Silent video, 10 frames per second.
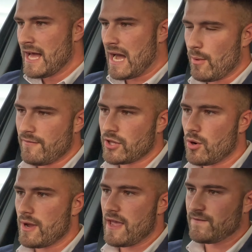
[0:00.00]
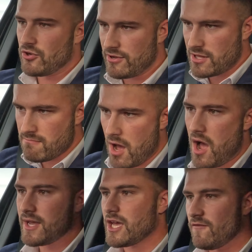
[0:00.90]
However though, if you're in the
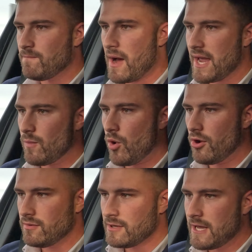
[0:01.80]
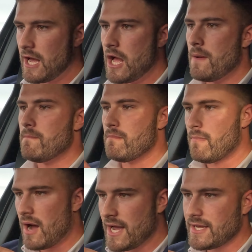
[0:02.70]
market of buying one,
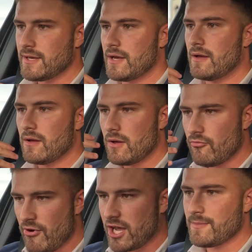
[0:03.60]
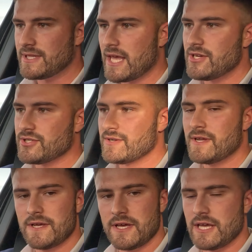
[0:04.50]
my recommendation
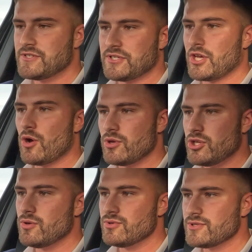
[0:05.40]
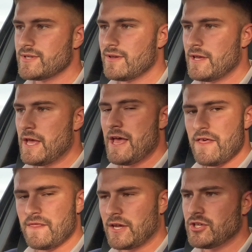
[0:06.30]
is to go used.
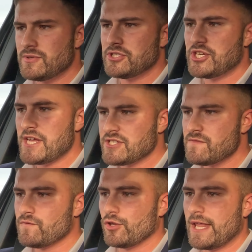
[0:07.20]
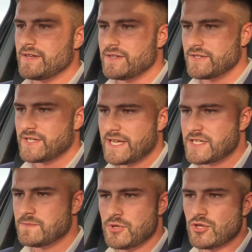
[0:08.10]
Thank you to Jason for lending us
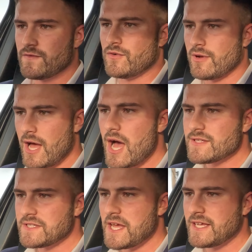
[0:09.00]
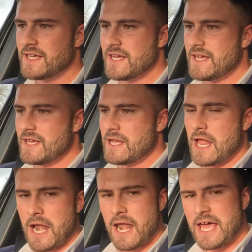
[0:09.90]
his beautiful car today.
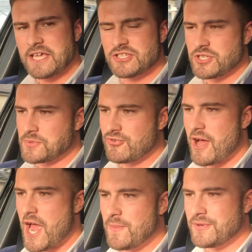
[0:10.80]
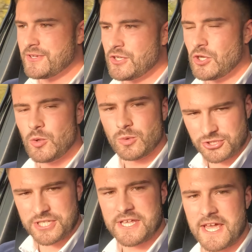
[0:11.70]
Like and subscribe. We'll
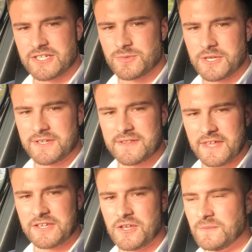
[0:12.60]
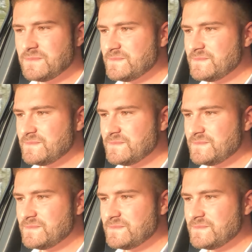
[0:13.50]
see you next week. Thank you.